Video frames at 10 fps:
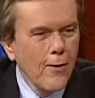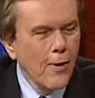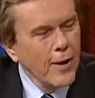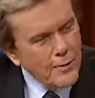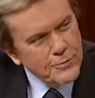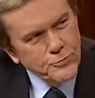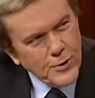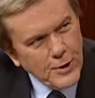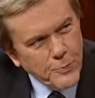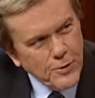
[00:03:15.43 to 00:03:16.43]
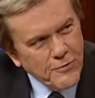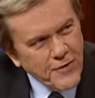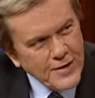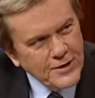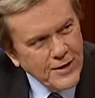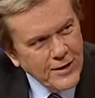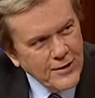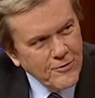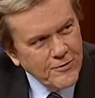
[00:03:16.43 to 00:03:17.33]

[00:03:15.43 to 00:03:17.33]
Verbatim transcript: Well, that was really pretty fascinating.